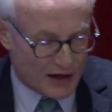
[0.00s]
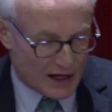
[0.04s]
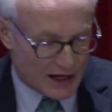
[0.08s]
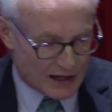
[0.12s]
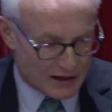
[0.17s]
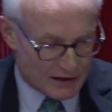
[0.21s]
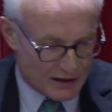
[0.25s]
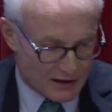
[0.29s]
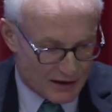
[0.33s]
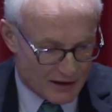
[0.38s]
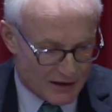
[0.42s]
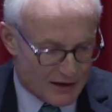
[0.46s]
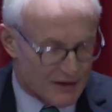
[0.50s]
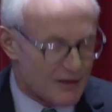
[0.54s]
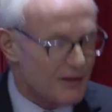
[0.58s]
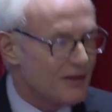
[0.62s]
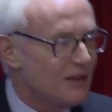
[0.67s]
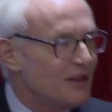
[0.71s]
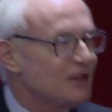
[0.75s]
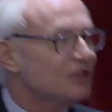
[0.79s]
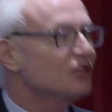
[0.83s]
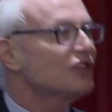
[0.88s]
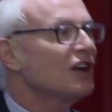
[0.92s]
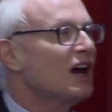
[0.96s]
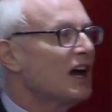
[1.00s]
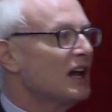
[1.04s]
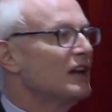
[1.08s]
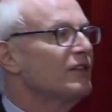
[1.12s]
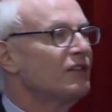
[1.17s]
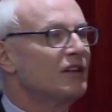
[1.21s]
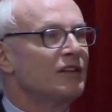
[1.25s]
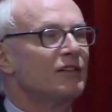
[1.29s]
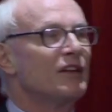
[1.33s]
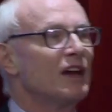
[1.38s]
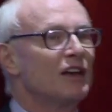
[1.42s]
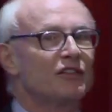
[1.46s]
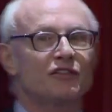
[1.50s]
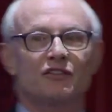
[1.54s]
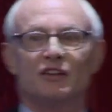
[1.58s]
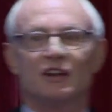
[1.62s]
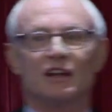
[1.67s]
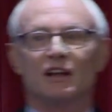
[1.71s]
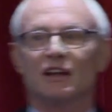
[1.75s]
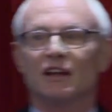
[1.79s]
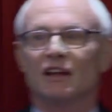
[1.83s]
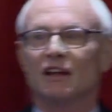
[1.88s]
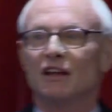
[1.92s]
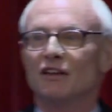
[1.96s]
that this kind of
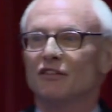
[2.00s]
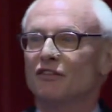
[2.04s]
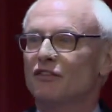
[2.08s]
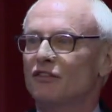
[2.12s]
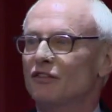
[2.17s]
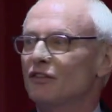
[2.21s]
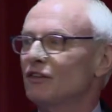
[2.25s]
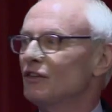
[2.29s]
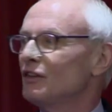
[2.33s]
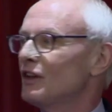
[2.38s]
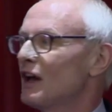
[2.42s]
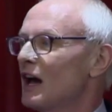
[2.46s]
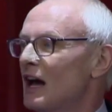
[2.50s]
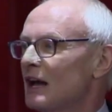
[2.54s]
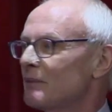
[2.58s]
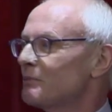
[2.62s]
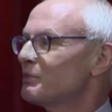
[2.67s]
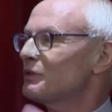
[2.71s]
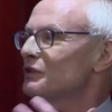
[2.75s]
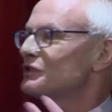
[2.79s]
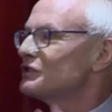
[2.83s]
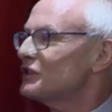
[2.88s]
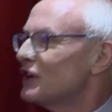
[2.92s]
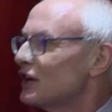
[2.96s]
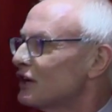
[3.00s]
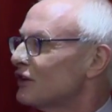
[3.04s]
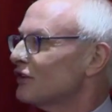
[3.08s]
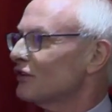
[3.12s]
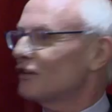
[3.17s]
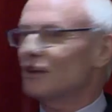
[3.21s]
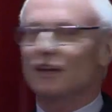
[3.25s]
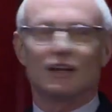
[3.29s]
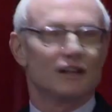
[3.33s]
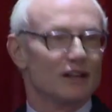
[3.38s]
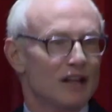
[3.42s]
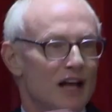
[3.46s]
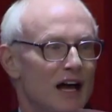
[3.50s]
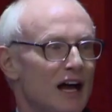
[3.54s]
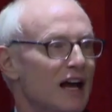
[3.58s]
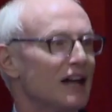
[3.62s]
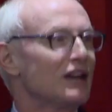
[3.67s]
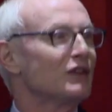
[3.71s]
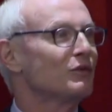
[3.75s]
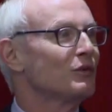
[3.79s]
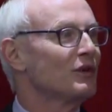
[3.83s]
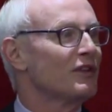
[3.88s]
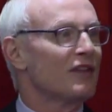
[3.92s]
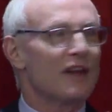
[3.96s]
investing is not particularly
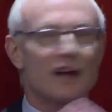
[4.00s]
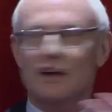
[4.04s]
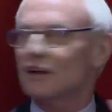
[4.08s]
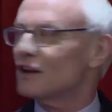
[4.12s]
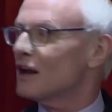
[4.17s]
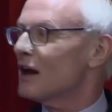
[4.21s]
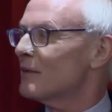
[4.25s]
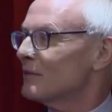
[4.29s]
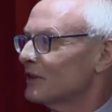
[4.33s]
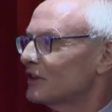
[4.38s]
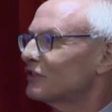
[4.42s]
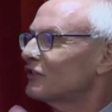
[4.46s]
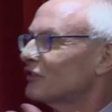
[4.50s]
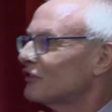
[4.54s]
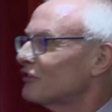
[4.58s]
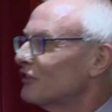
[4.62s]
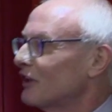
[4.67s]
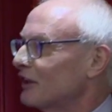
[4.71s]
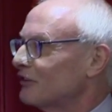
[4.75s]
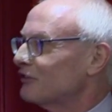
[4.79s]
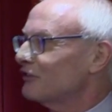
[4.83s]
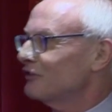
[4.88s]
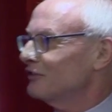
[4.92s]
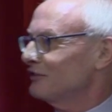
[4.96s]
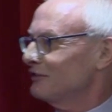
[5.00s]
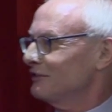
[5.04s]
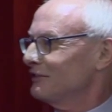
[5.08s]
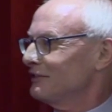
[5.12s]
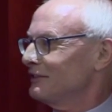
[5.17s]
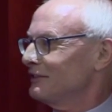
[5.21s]
aligned with economic success.